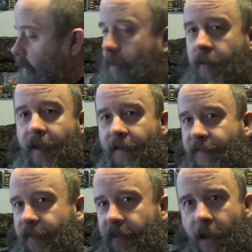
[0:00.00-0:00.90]
you got a
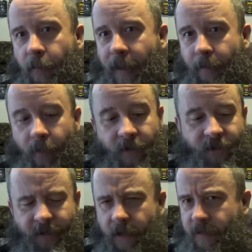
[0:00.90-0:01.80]
Citadel
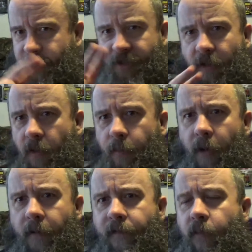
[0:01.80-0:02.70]
paintbrush, you know, the starter
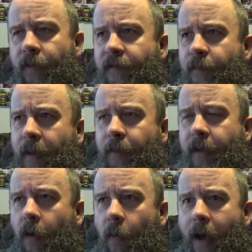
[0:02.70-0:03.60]
brush, which made me
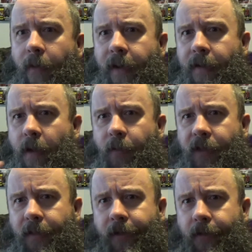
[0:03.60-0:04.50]
go, wow, it didn't come with
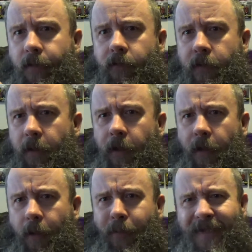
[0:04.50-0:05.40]
the little
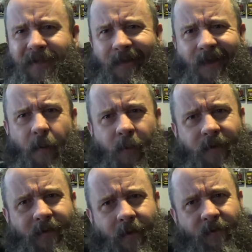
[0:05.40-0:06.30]
plastic topper
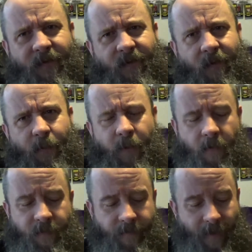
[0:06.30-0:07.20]
that they usually do to put
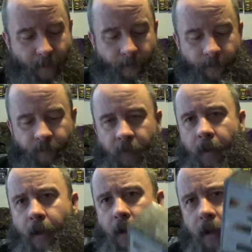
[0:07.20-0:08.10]
over the top.
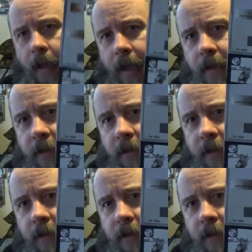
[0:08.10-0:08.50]
And